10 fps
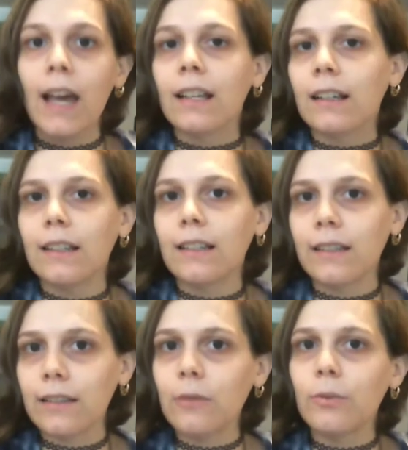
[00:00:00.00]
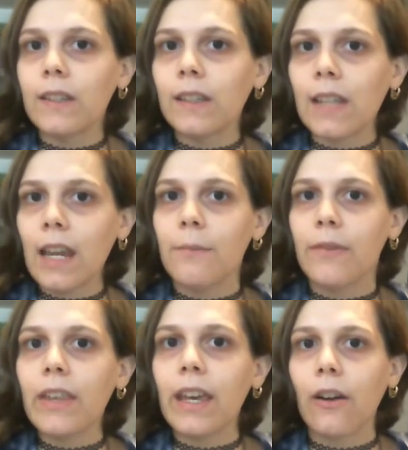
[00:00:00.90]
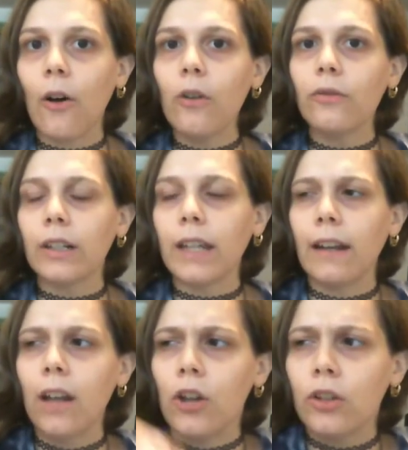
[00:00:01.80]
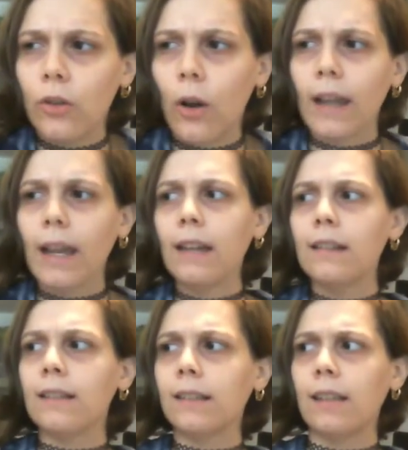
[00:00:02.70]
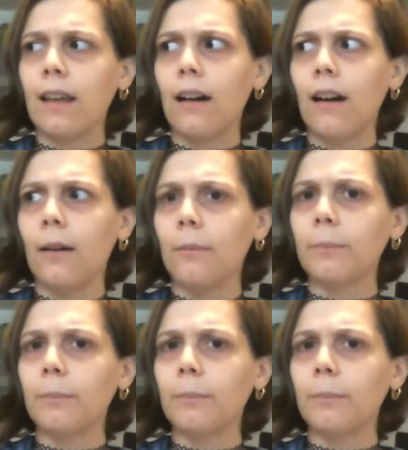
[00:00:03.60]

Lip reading: Because it was the same thing over again. So I kind of sit up,